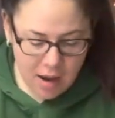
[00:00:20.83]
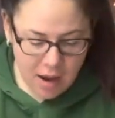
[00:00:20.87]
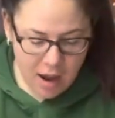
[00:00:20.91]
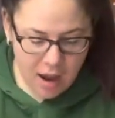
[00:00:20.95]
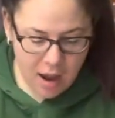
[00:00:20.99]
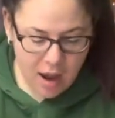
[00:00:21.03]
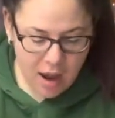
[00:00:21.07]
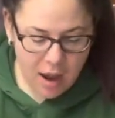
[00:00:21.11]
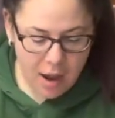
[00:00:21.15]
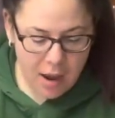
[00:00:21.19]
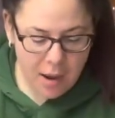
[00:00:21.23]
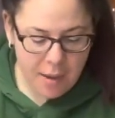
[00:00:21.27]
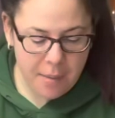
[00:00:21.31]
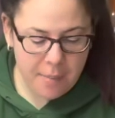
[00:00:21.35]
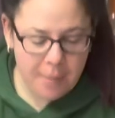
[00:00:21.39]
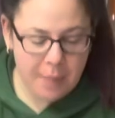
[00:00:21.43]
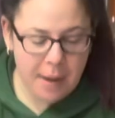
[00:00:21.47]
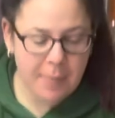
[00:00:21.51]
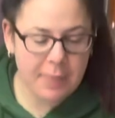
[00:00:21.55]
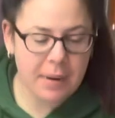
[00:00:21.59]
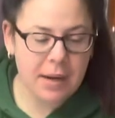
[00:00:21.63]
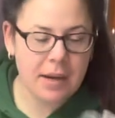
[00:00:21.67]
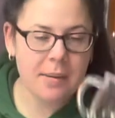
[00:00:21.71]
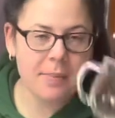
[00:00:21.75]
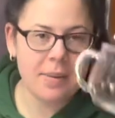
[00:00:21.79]

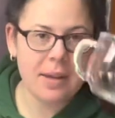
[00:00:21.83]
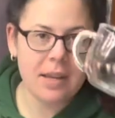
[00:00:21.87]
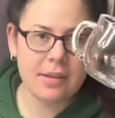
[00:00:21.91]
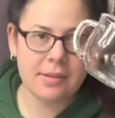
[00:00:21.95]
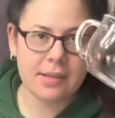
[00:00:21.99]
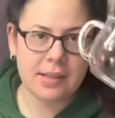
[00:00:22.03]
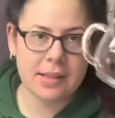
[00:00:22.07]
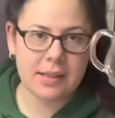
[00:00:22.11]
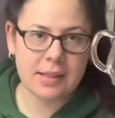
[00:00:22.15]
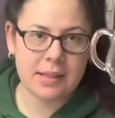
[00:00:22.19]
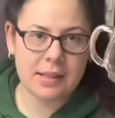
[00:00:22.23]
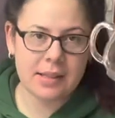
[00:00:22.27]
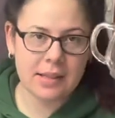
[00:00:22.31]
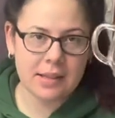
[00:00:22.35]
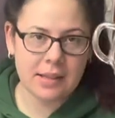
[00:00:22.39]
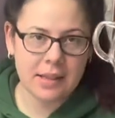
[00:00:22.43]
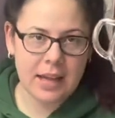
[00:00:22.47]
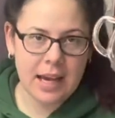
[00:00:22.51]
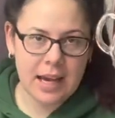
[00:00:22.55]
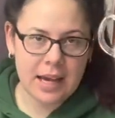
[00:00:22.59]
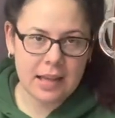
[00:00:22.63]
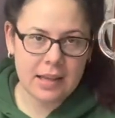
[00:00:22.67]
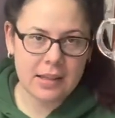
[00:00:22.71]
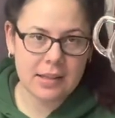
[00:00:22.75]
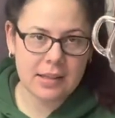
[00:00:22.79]
I'm gonna be using this
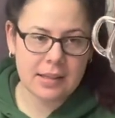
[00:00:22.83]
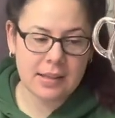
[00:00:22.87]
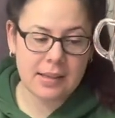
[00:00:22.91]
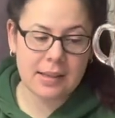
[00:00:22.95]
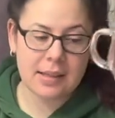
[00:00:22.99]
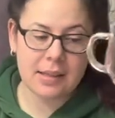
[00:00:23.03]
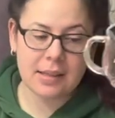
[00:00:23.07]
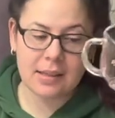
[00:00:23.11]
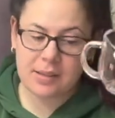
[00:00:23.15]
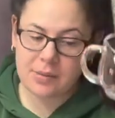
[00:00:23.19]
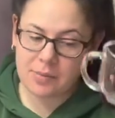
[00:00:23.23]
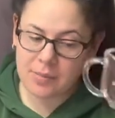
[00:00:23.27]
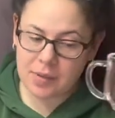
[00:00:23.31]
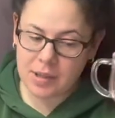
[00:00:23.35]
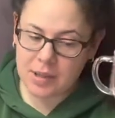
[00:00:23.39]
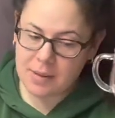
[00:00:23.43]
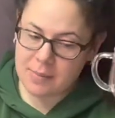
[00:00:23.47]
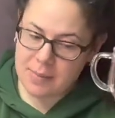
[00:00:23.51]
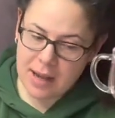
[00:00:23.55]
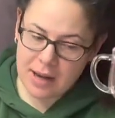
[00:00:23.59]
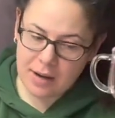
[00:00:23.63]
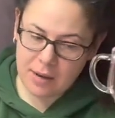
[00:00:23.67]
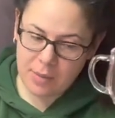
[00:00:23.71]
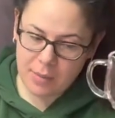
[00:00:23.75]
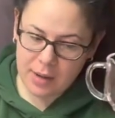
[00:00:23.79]
glass. It doesn't really
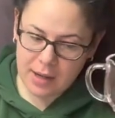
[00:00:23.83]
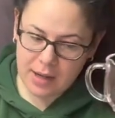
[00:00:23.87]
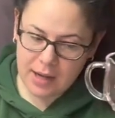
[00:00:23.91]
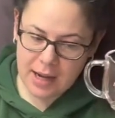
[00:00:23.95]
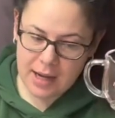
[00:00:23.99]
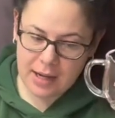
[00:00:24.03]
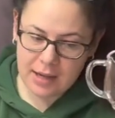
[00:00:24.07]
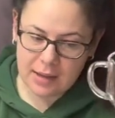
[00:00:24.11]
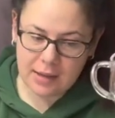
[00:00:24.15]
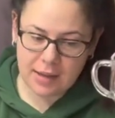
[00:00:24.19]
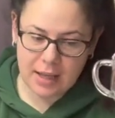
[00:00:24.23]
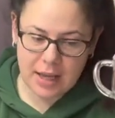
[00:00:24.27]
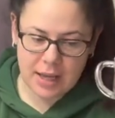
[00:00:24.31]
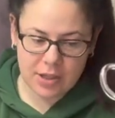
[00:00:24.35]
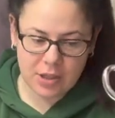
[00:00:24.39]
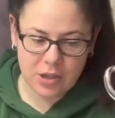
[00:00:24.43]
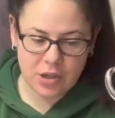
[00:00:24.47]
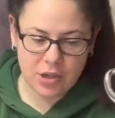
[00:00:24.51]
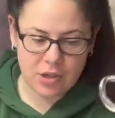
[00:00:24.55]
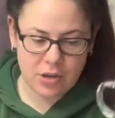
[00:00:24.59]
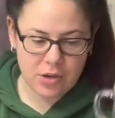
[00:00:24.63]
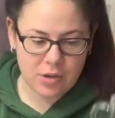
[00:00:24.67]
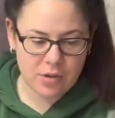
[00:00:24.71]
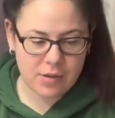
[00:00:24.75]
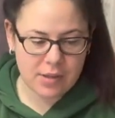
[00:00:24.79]
matter what kind of glass
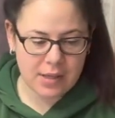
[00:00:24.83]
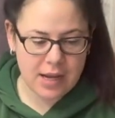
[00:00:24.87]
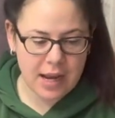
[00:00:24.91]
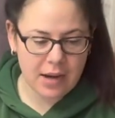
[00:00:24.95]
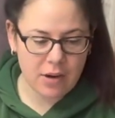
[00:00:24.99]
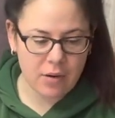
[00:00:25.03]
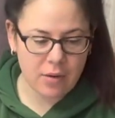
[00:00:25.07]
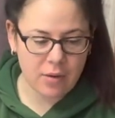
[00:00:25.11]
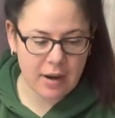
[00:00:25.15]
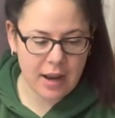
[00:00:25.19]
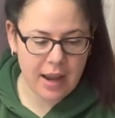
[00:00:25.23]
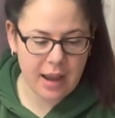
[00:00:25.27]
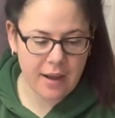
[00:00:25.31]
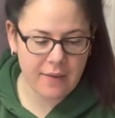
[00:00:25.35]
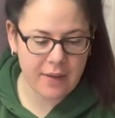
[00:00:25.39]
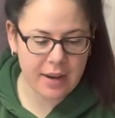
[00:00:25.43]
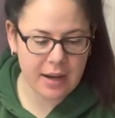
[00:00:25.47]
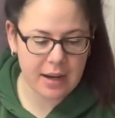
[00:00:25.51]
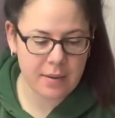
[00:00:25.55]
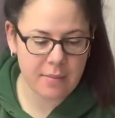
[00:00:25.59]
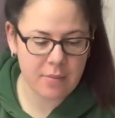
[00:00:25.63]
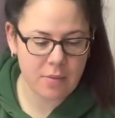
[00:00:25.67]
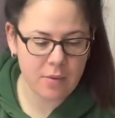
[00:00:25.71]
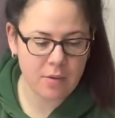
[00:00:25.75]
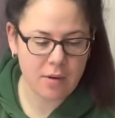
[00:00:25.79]
you use. I don't have
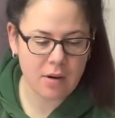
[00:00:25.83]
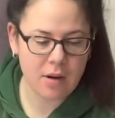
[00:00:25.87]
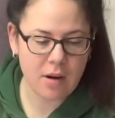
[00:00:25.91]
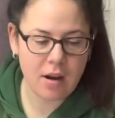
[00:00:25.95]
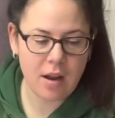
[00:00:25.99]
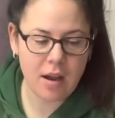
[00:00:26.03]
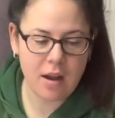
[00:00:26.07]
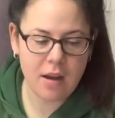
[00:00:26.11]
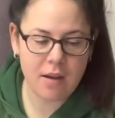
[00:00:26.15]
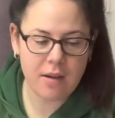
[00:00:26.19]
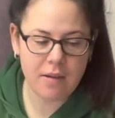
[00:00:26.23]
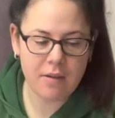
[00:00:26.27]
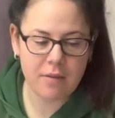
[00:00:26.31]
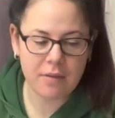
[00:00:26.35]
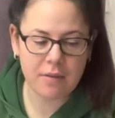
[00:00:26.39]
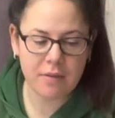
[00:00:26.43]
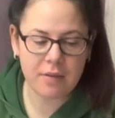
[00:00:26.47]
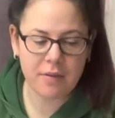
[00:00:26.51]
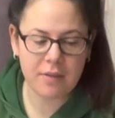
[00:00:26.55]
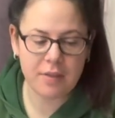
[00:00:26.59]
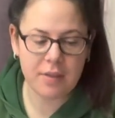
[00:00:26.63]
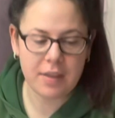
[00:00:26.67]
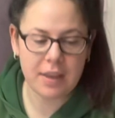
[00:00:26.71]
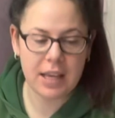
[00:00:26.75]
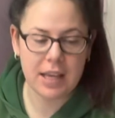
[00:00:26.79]
any more of
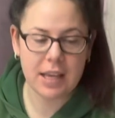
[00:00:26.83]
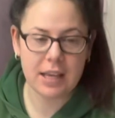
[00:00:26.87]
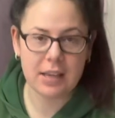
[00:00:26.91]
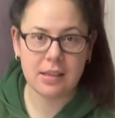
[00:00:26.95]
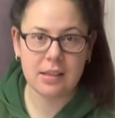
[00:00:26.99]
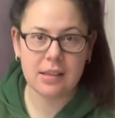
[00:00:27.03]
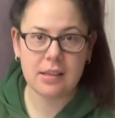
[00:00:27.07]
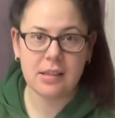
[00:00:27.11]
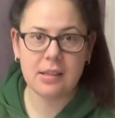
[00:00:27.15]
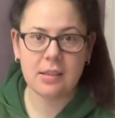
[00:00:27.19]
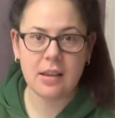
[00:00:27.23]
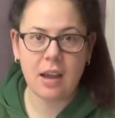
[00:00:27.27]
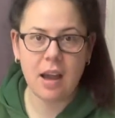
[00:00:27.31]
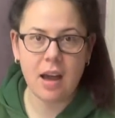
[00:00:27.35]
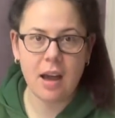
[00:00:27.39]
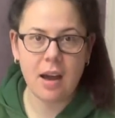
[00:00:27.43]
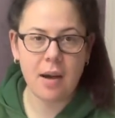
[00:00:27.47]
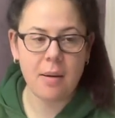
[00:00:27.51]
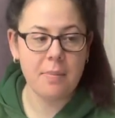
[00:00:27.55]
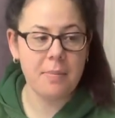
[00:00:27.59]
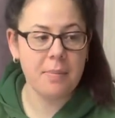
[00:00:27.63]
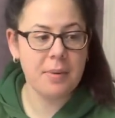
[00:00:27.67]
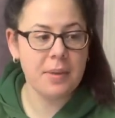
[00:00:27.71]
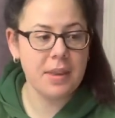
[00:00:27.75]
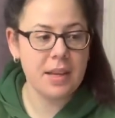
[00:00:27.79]
these,
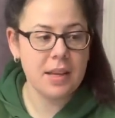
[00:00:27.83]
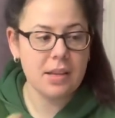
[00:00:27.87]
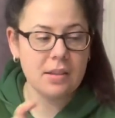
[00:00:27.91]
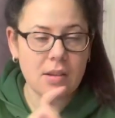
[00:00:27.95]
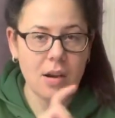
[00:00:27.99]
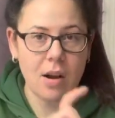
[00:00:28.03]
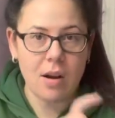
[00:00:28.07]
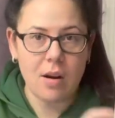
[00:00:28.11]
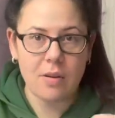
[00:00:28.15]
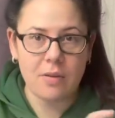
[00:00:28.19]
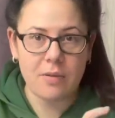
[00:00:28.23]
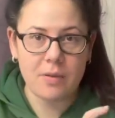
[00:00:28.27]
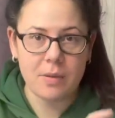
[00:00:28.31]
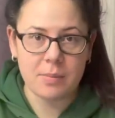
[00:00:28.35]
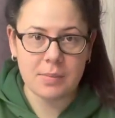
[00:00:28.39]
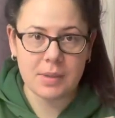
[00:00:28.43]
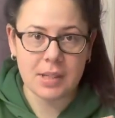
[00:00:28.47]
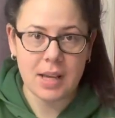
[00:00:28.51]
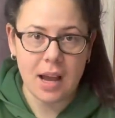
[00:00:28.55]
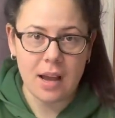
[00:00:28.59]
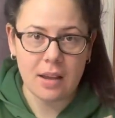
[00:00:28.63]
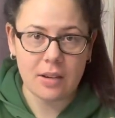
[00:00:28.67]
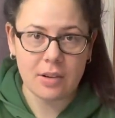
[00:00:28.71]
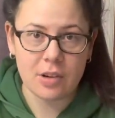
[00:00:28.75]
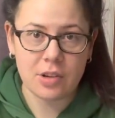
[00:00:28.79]
but these are from
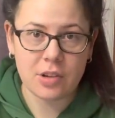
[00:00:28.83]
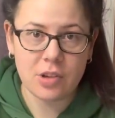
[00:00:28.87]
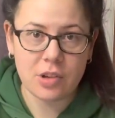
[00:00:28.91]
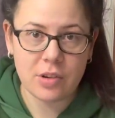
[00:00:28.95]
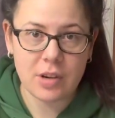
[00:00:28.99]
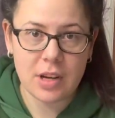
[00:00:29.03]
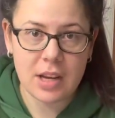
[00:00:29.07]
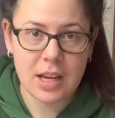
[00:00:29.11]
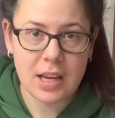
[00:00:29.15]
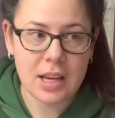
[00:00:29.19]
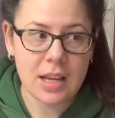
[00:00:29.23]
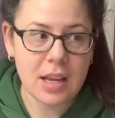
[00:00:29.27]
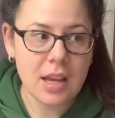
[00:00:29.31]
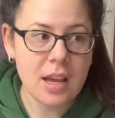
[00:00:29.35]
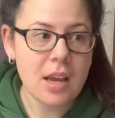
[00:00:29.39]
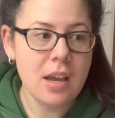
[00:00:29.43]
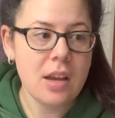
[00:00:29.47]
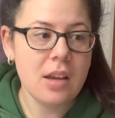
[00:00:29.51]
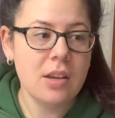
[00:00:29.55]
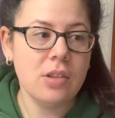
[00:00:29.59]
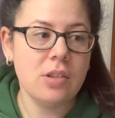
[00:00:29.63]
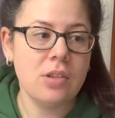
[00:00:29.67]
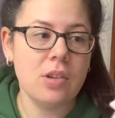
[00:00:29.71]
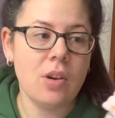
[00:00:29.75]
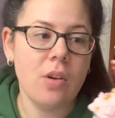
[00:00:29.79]
Dollar Tree.
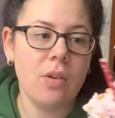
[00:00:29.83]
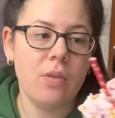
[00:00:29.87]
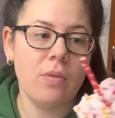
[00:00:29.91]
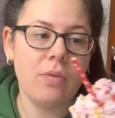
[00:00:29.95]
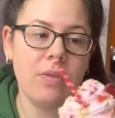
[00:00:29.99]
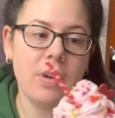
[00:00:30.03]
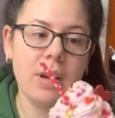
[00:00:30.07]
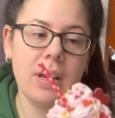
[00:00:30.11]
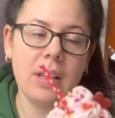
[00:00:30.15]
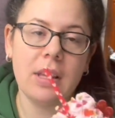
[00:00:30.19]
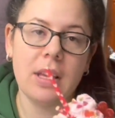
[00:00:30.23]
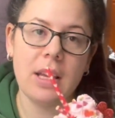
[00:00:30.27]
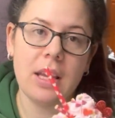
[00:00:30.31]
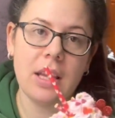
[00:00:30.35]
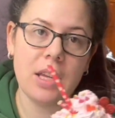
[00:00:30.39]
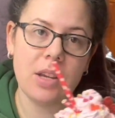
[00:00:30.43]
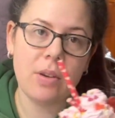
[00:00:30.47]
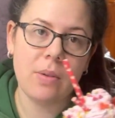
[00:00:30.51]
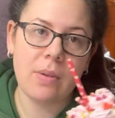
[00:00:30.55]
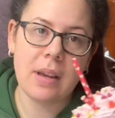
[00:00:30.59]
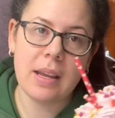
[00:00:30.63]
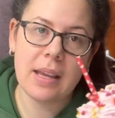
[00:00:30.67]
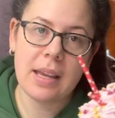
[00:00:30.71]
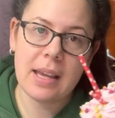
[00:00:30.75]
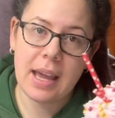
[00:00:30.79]
So really you
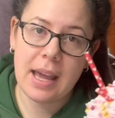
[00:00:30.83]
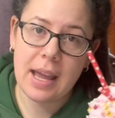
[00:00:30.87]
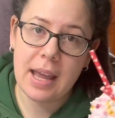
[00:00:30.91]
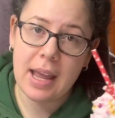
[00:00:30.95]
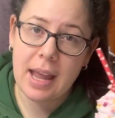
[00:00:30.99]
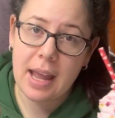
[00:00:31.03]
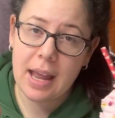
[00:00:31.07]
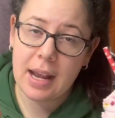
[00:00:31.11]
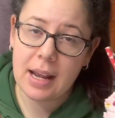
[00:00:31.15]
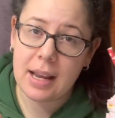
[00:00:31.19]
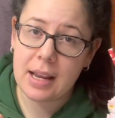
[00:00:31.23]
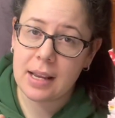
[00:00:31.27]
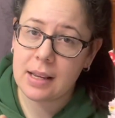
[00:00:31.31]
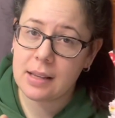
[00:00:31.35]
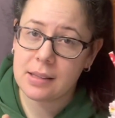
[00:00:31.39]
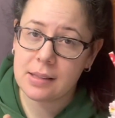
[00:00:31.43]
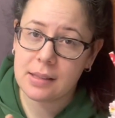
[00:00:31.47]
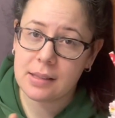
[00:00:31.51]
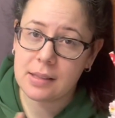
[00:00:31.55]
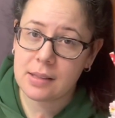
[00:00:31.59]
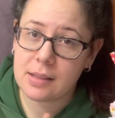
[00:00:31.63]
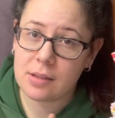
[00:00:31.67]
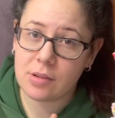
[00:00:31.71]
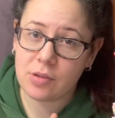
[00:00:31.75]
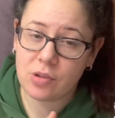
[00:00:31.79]
can get any
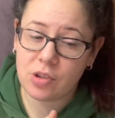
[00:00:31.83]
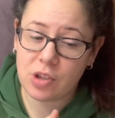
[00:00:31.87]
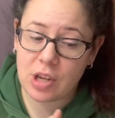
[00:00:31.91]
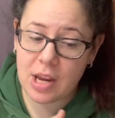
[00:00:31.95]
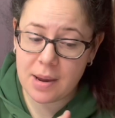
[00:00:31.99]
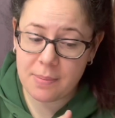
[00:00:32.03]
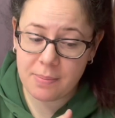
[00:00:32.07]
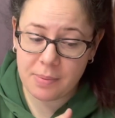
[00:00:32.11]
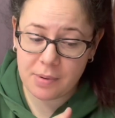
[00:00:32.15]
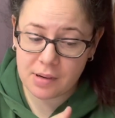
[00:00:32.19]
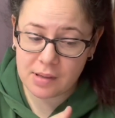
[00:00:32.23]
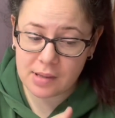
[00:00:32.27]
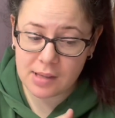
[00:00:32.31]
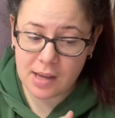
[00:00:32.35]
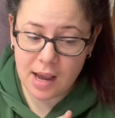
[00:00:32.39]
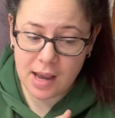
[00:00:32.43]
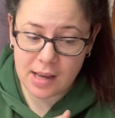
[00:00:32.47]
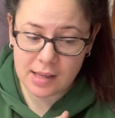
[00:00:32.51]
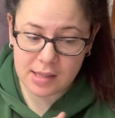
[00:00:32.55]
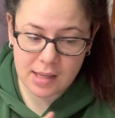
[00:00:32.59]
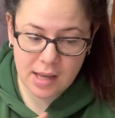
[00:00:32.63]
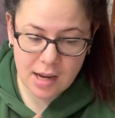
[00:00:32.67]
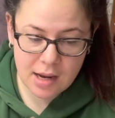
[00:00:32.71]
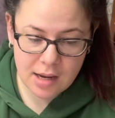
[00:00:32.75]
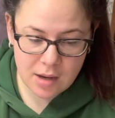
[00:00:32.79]
shape or
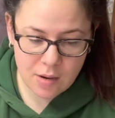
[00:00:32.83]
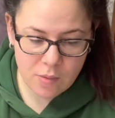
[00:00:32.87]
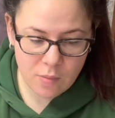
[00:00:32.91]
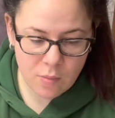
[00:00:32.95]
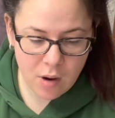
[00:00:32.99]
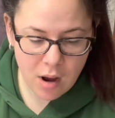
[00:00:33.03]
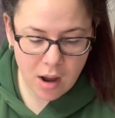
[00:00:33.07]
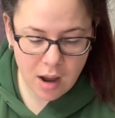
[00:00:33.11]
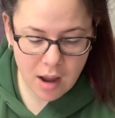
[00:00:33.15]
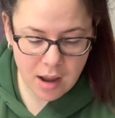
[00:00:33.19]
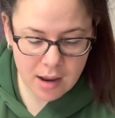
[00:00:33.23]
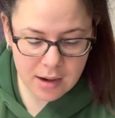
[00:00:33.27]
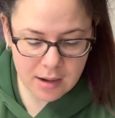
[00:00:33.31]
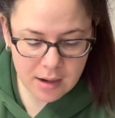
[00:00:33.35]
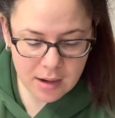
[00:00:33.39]
size that you want.